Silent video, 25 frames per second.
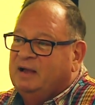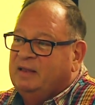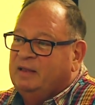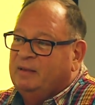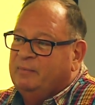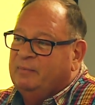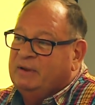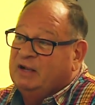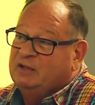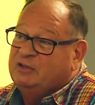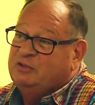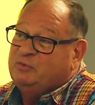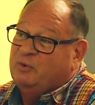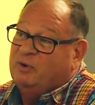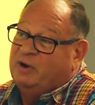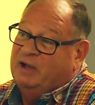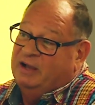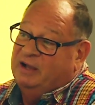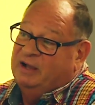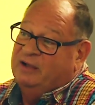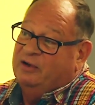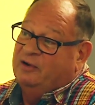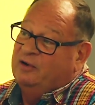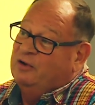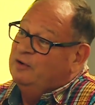That's why
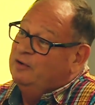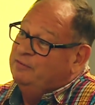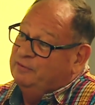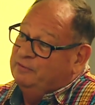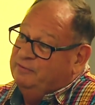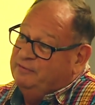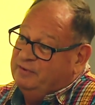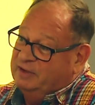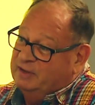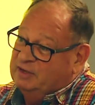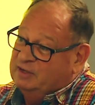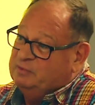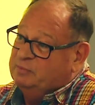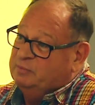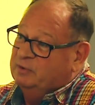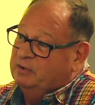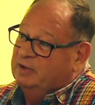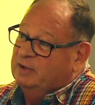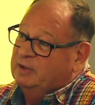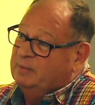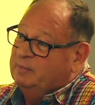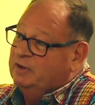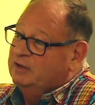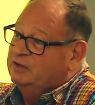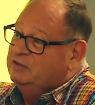I got off of Facebook.
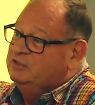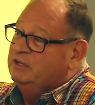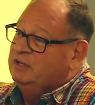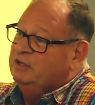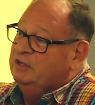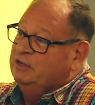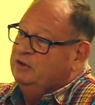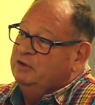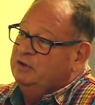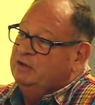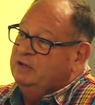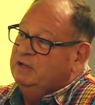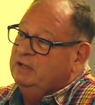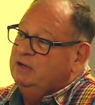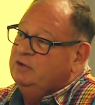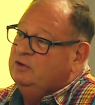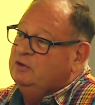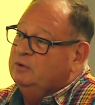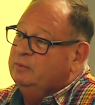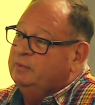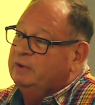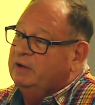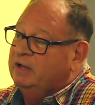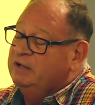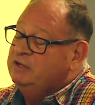I'm not saying you need
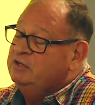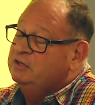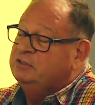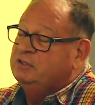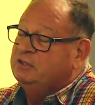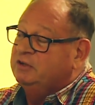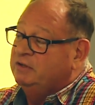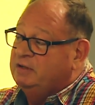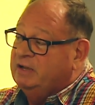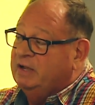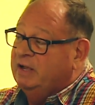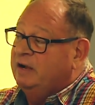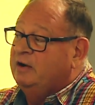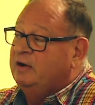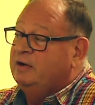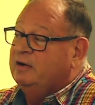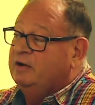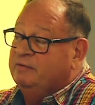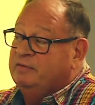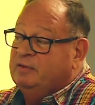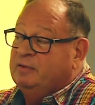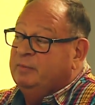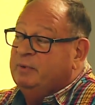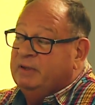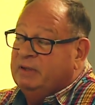to, but I just got tired
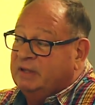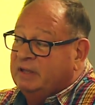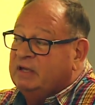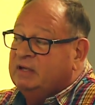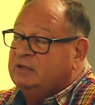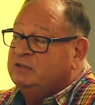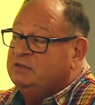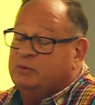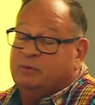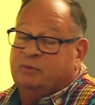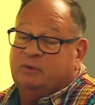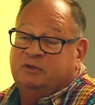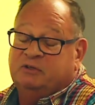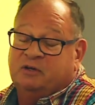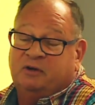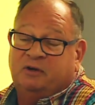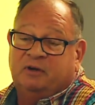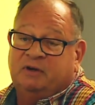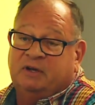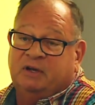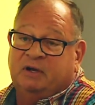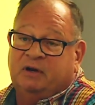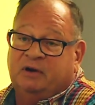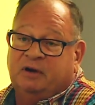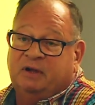of the BS that was on
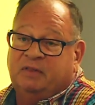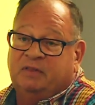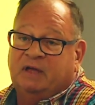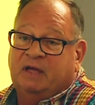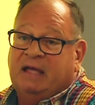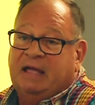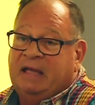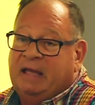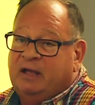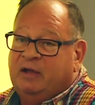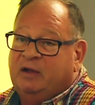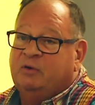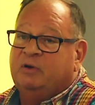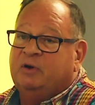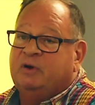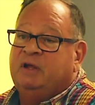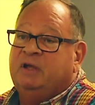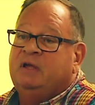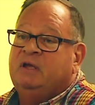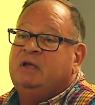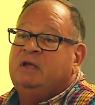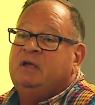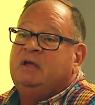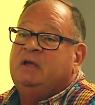there and the angry